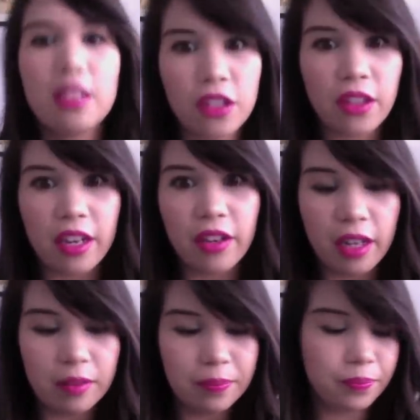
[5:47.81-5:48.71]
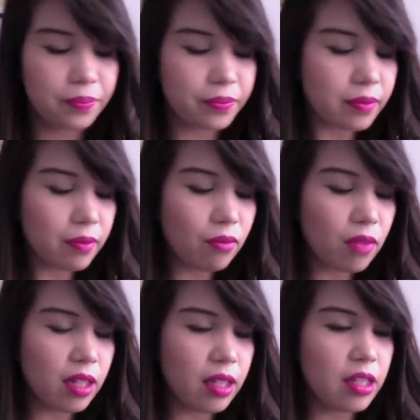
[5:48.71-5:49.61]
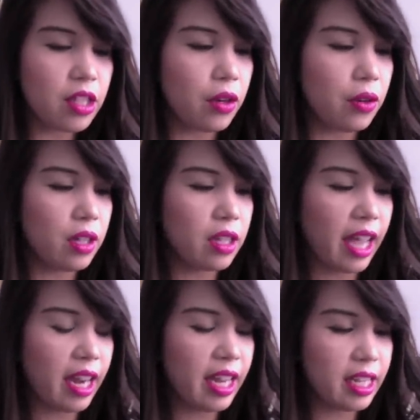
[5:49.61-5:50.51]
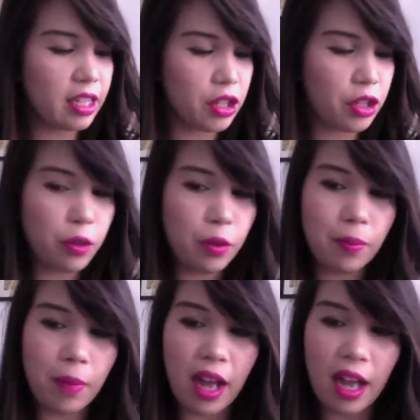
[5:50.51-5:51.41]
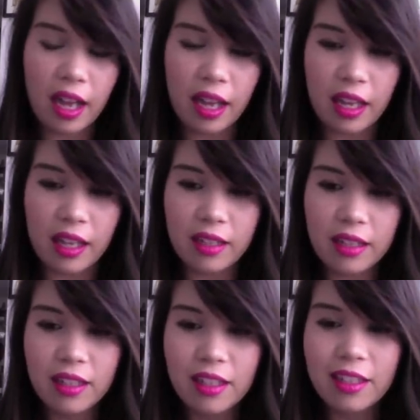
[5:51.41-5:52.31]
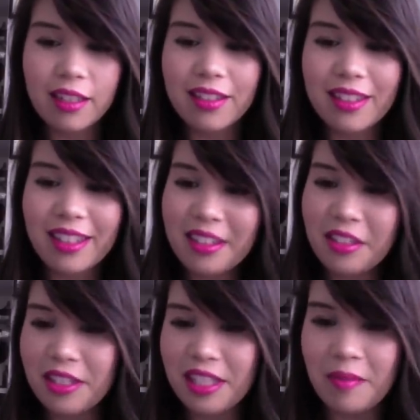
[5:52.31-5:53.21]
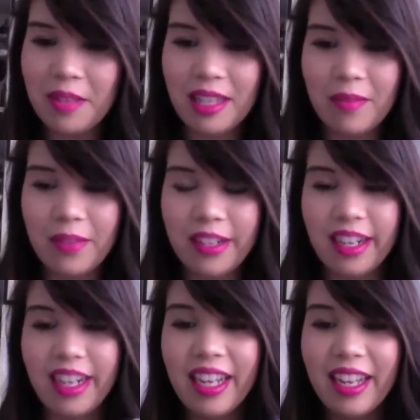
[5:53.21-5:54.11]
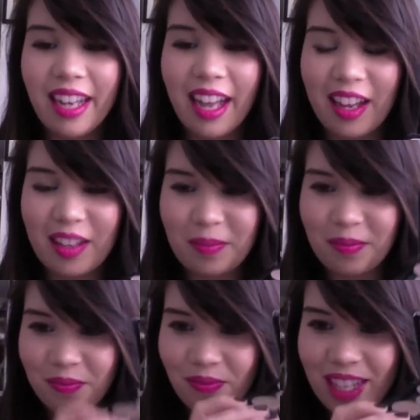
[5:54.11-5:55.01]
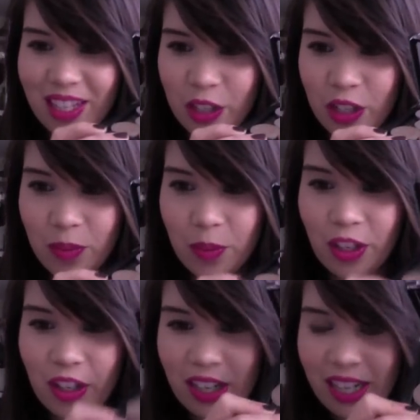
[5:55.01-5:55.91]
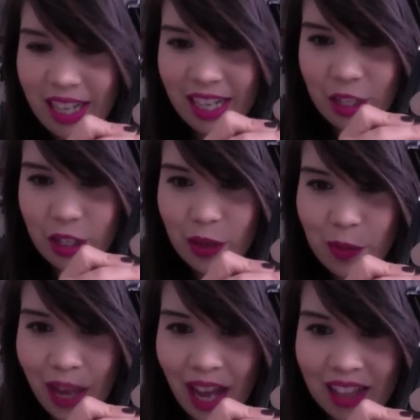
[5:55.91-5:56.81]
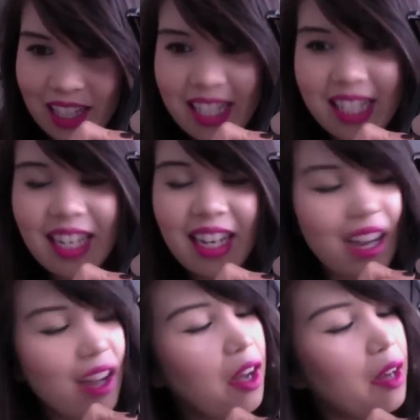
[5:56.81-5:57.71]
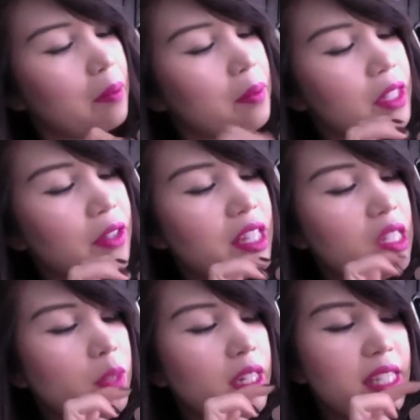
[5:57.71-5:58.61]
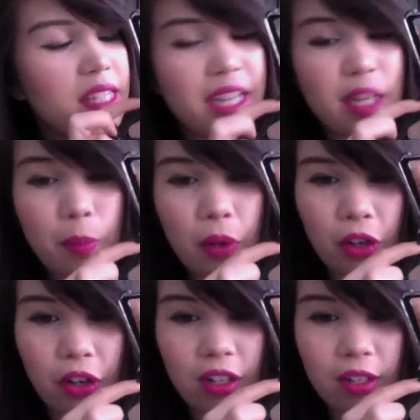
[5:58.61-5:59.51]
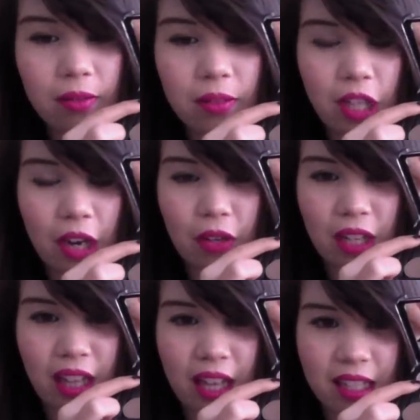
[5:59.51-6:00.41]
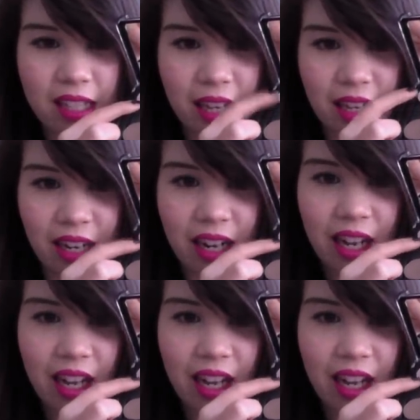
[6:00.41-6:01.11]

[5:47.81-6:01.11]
So there you go. So getting into my, you can see me in the mirror, shimmer-ish palette. So this one is CD Pearl, which I really like as like an